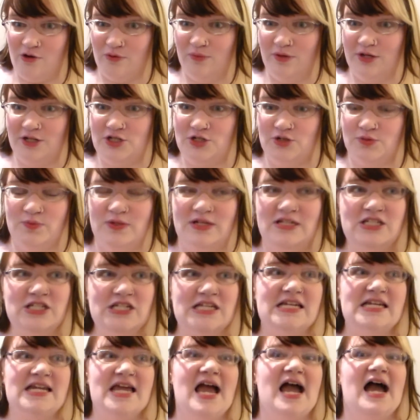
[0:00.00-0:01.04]
which we
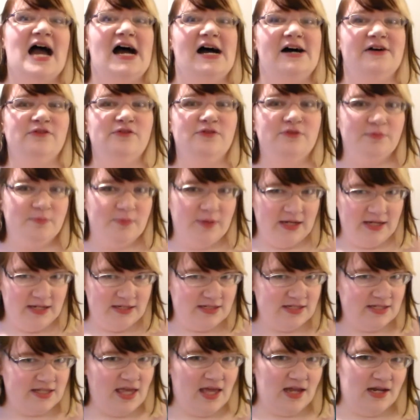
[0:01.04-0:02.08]
did have,
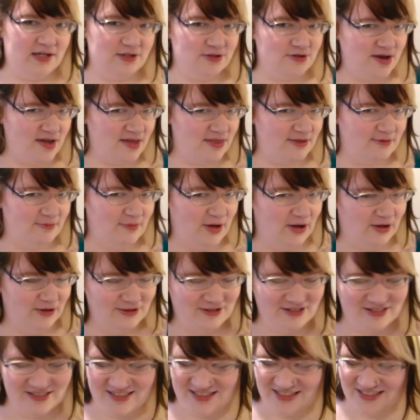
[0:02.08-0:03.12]
but Kenny drank them
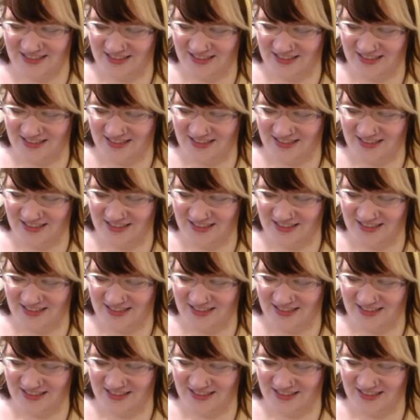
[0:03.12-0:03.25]
all.